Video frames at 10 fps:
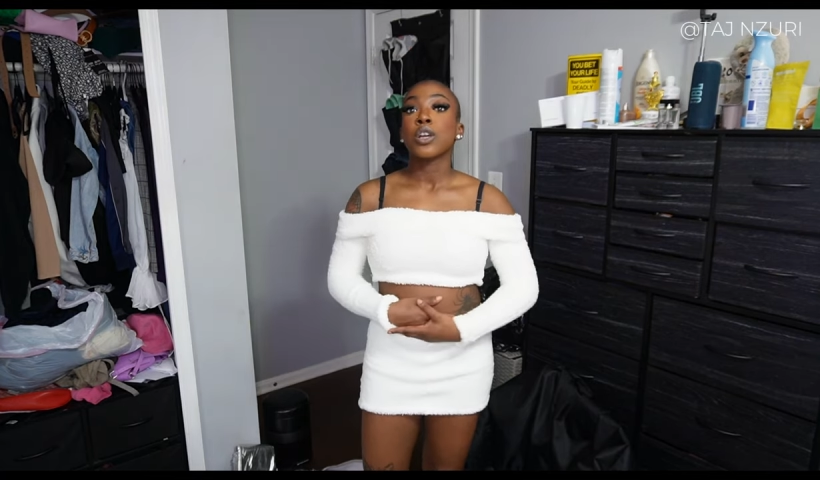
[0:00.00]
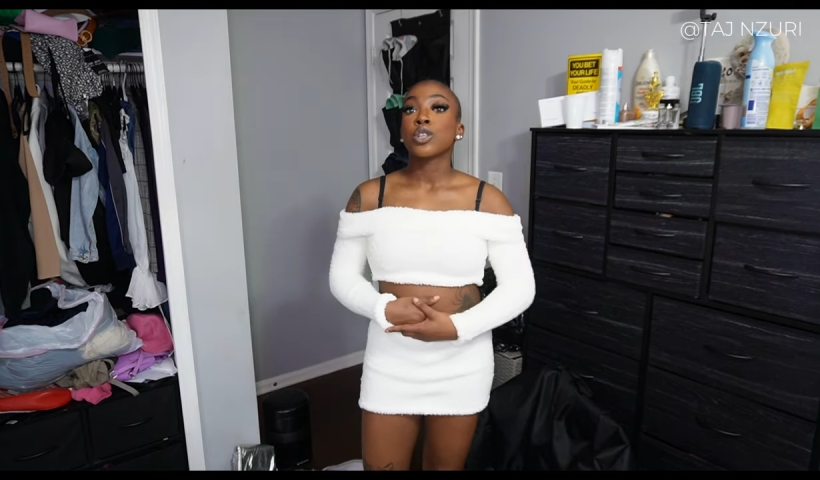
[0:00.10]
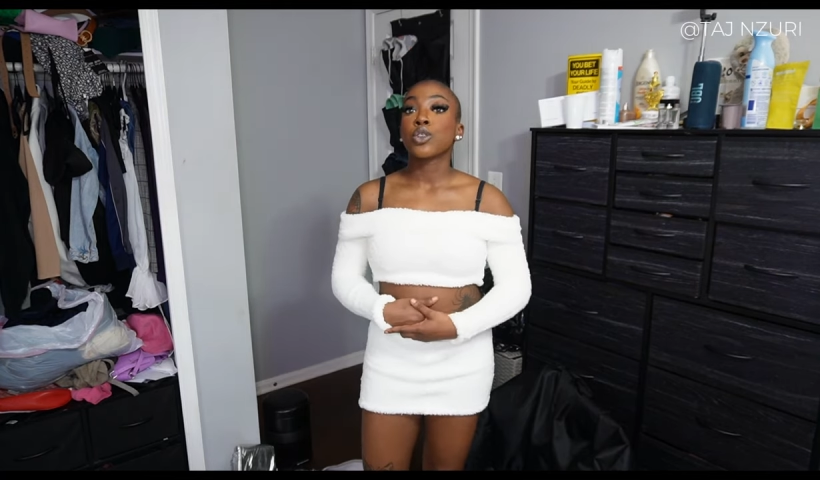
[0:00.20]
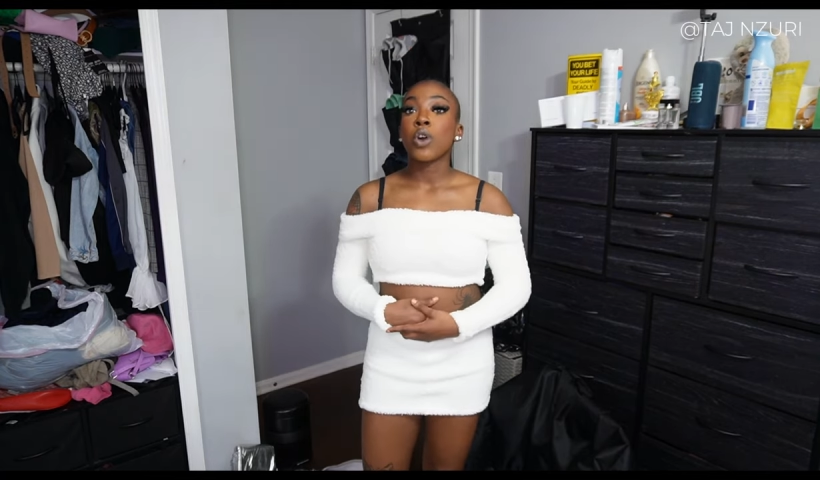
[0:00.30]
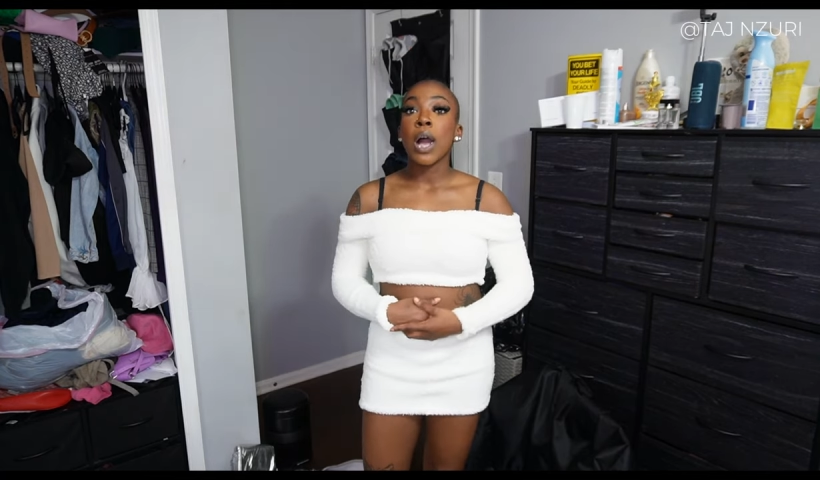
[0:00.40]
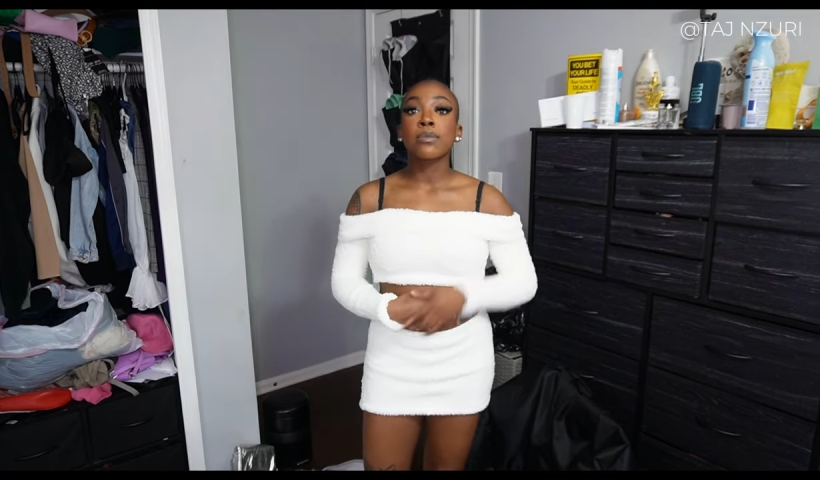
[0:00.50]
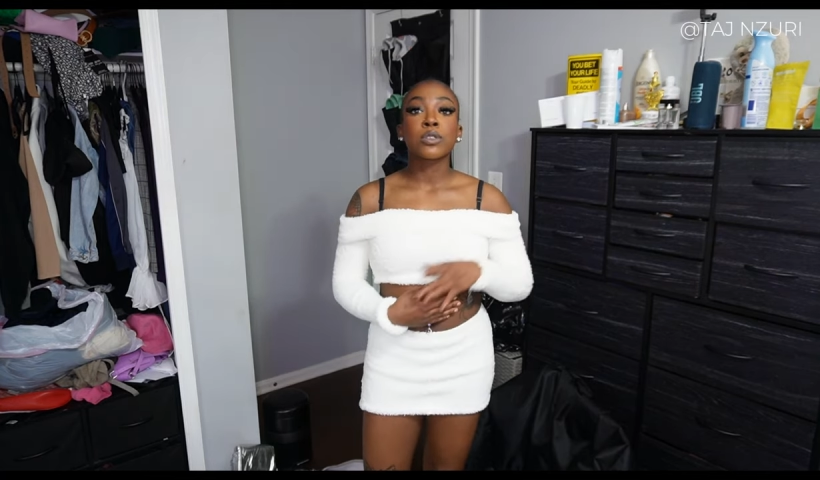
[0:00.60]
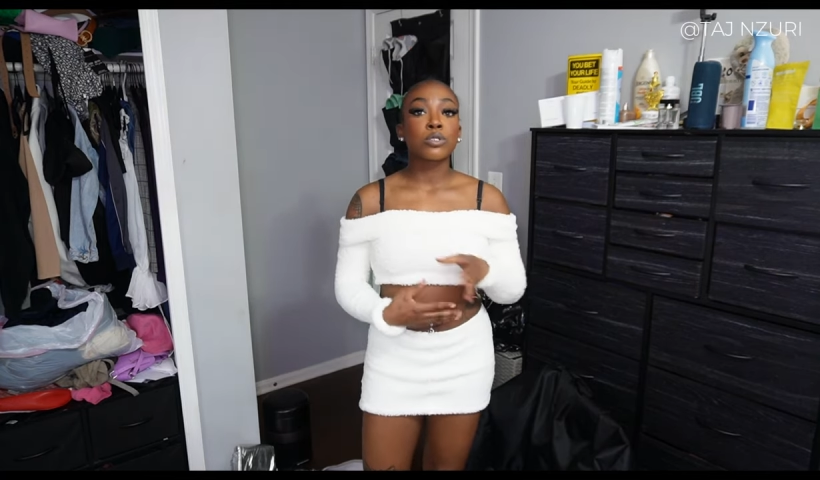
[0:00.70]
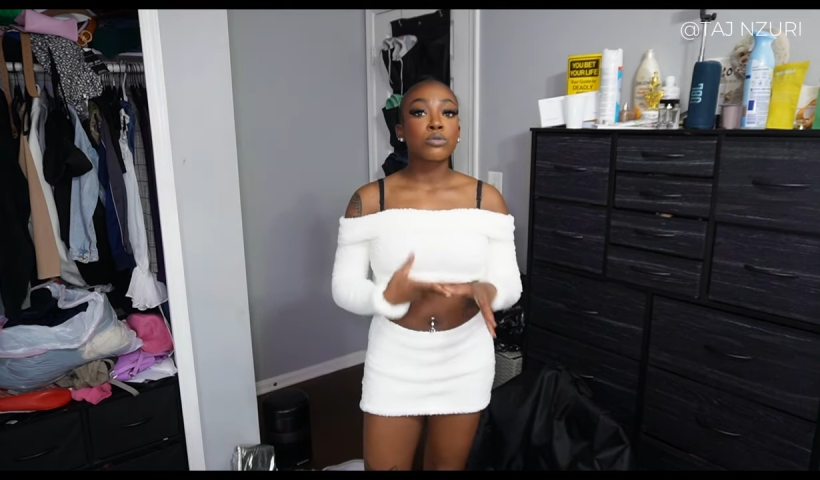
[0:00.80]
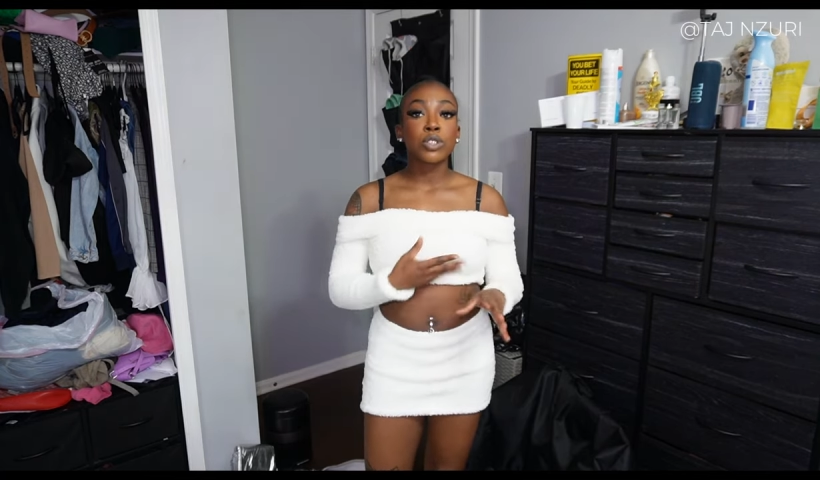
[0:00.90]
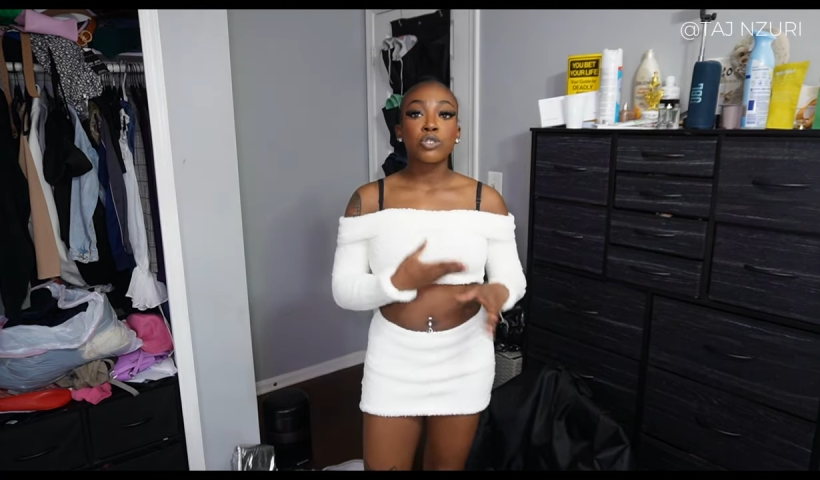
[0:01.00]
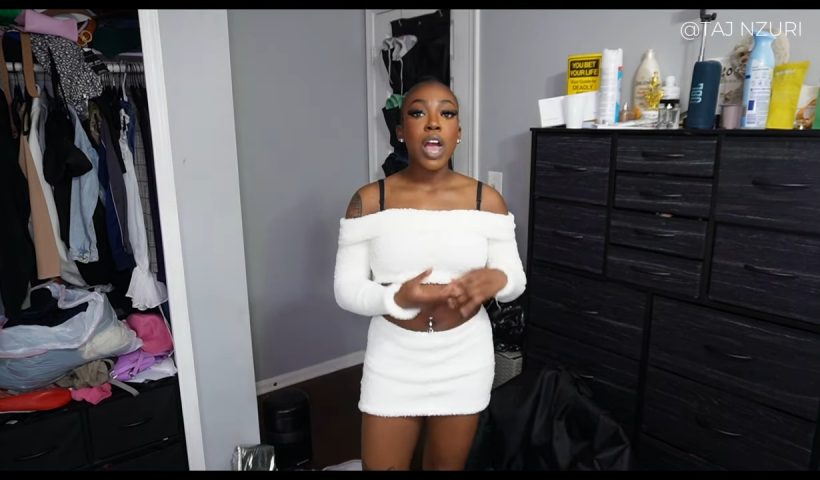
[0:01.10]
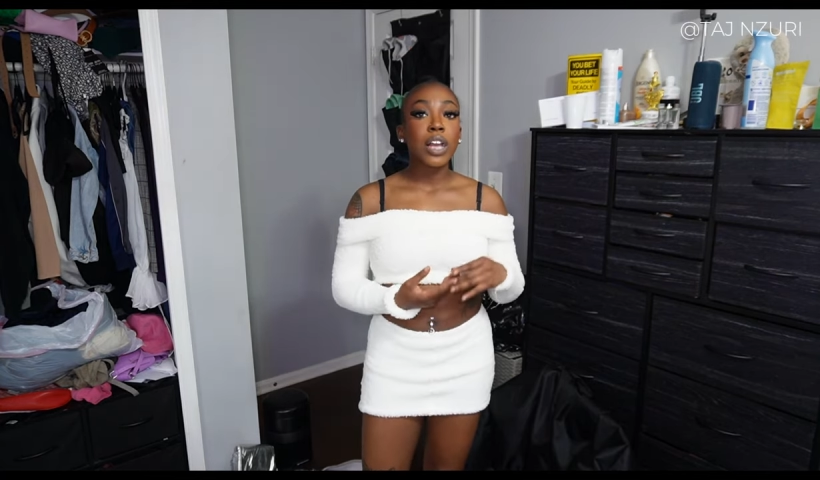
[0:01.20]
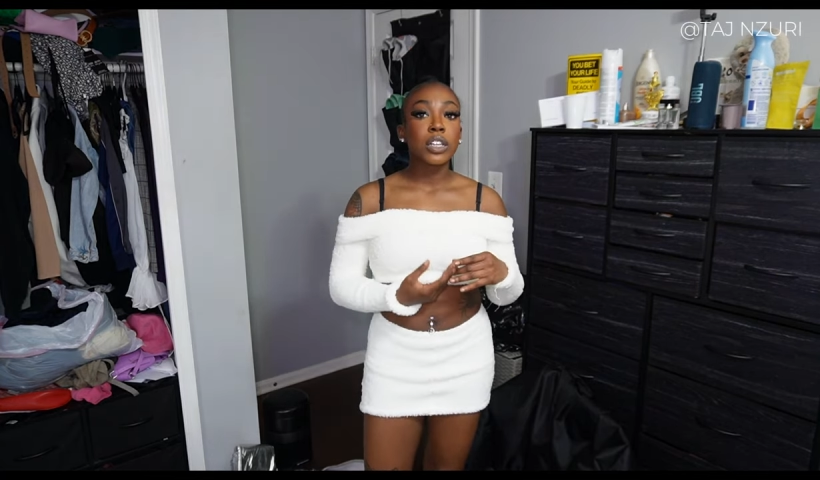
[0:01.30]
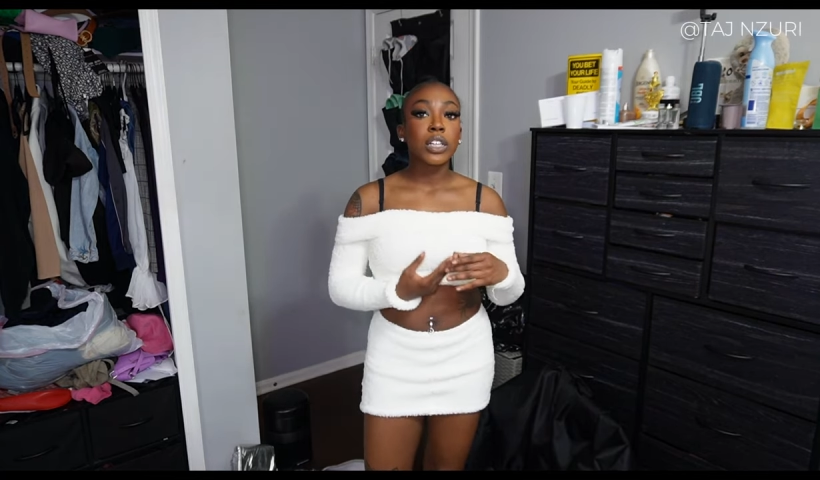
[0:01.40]
So I was losing
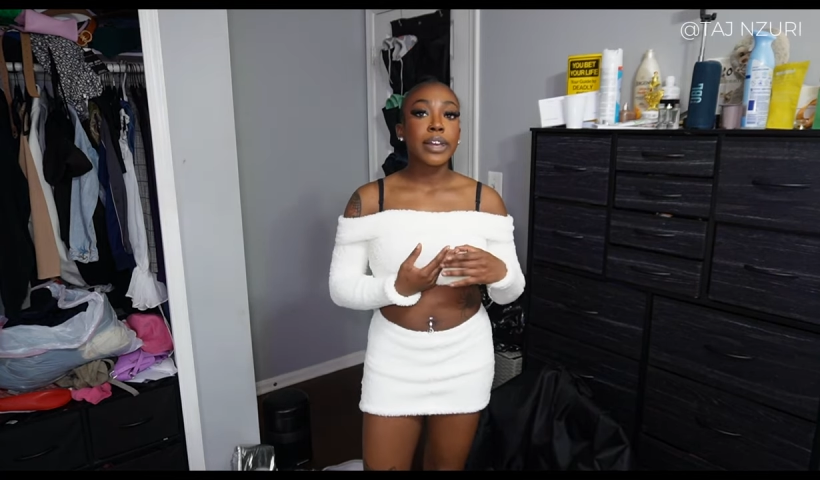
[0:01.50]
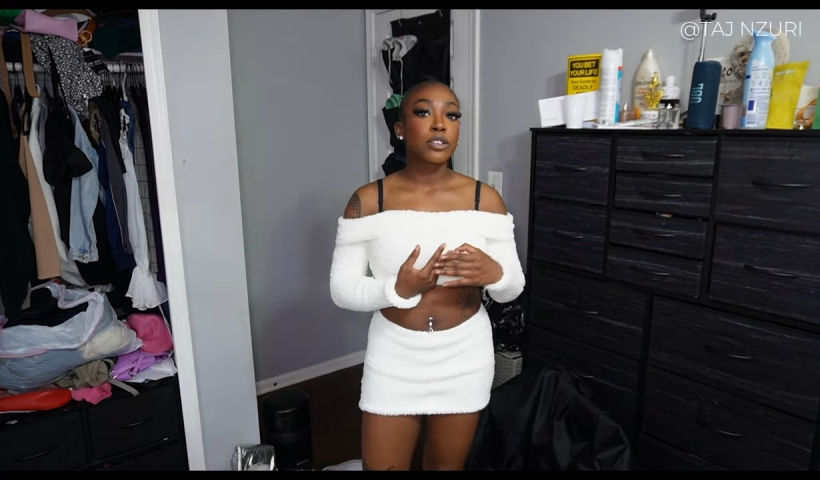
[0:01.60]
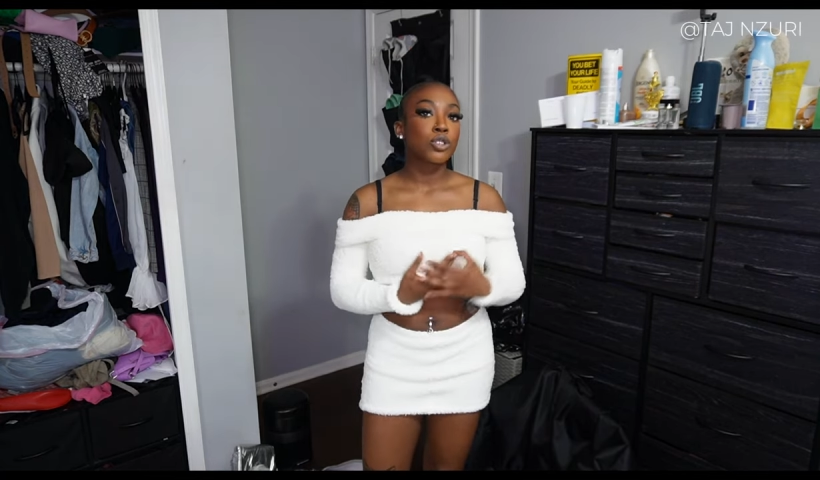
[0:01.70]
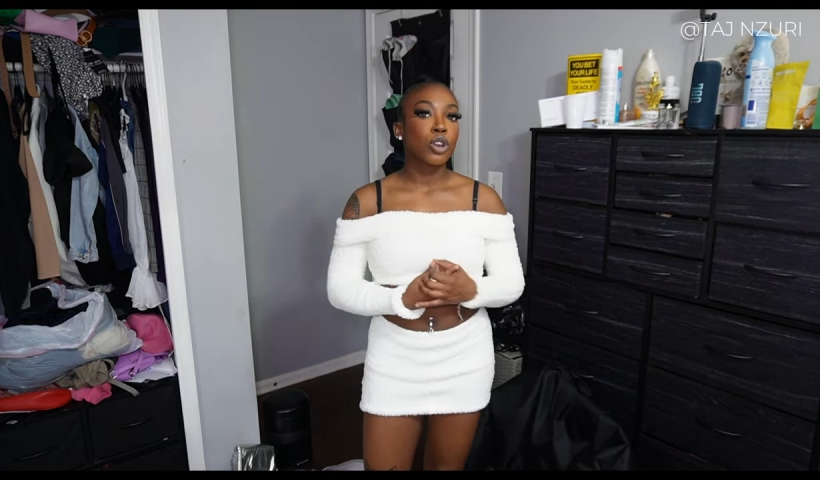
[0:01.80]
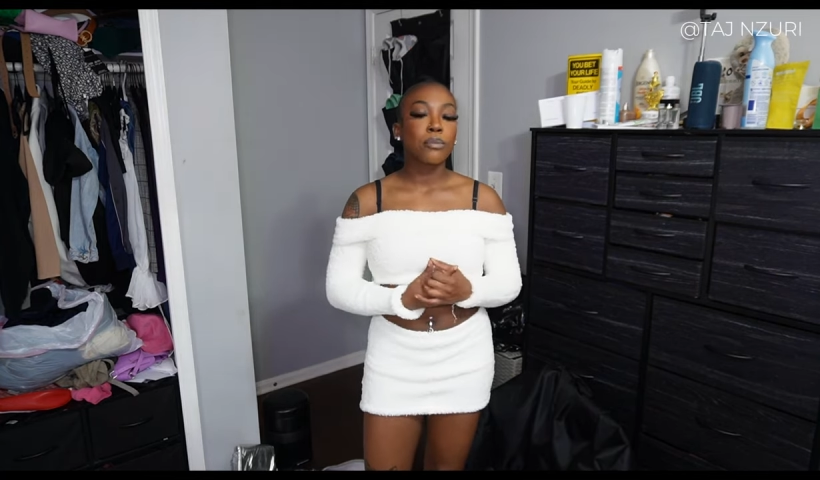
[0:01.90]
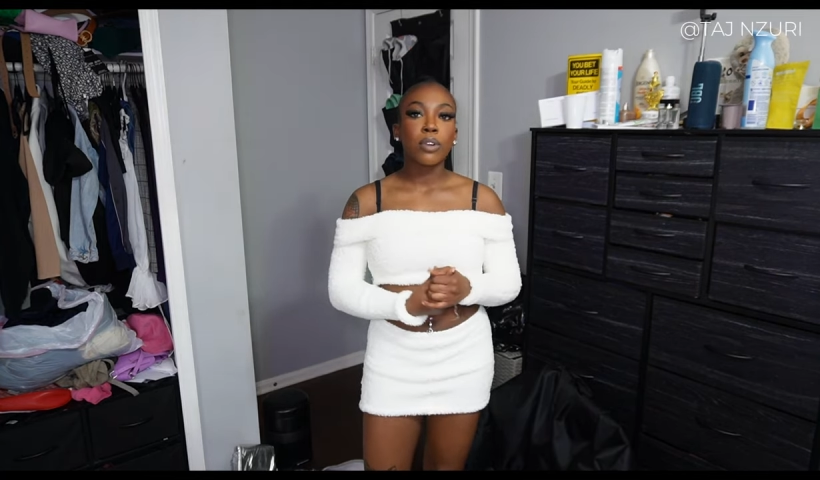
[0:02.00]
track of like certain